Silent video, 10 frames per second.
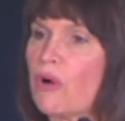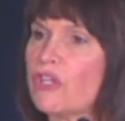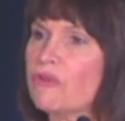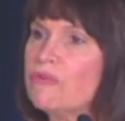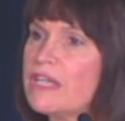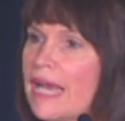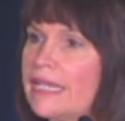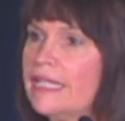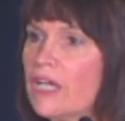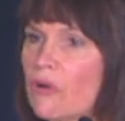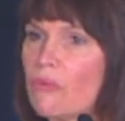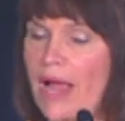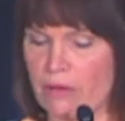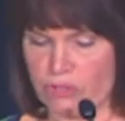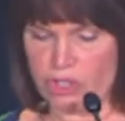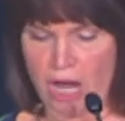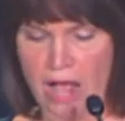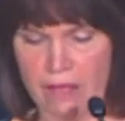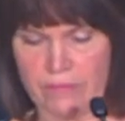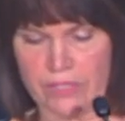are uniting around
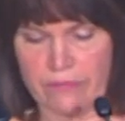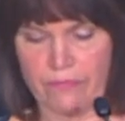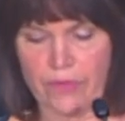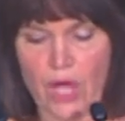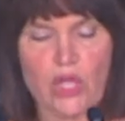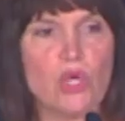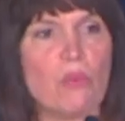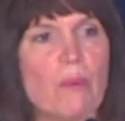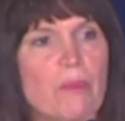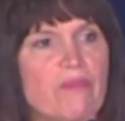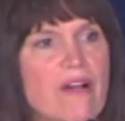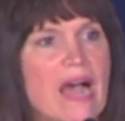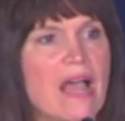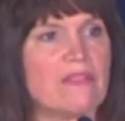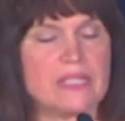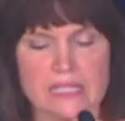jobs. You will provide the